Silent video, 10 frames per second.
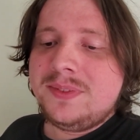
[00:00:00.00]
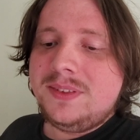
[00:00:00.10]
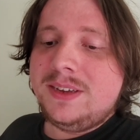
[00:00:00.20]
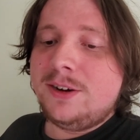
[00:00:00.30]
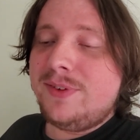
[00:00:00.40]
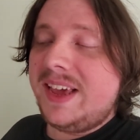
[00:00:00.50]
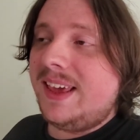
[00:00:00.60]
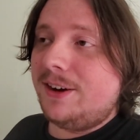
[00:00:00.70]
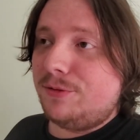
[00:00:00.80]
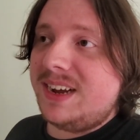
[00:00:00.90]
you know, if I
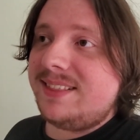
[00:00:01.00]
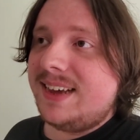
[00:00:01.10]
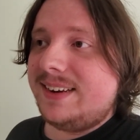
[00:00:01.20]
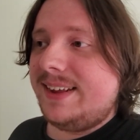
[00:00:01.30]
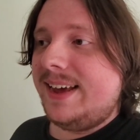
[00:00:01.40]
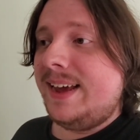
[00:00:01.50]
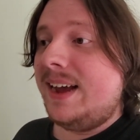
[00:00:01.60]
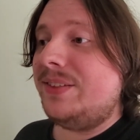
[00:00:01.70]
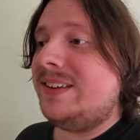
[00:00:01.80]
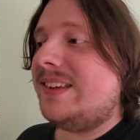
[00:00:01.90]
can't write that day,
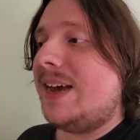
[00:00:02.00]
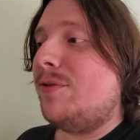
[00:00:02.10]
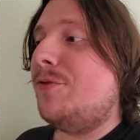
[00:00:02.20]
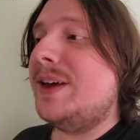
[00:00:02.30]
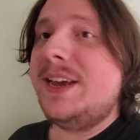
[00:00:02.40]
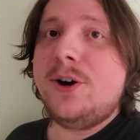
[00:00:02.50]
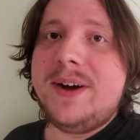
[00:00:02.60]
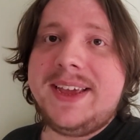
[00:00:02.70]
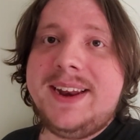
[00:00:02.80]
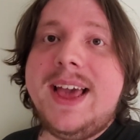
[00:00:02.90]
at least I have a video I
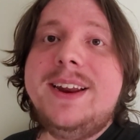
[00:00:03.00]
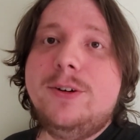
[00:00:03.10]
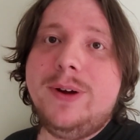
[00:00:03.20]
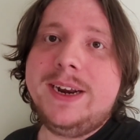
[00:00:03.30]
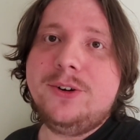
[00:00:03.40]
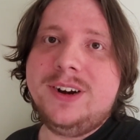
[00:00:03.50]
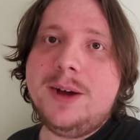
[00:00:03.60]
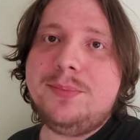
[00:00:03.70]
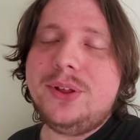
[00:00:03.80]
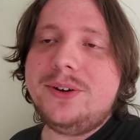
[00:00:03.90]
can edit, render, and
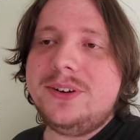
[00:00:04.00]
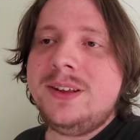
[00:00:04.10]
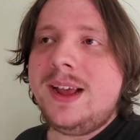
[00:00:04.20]
upload,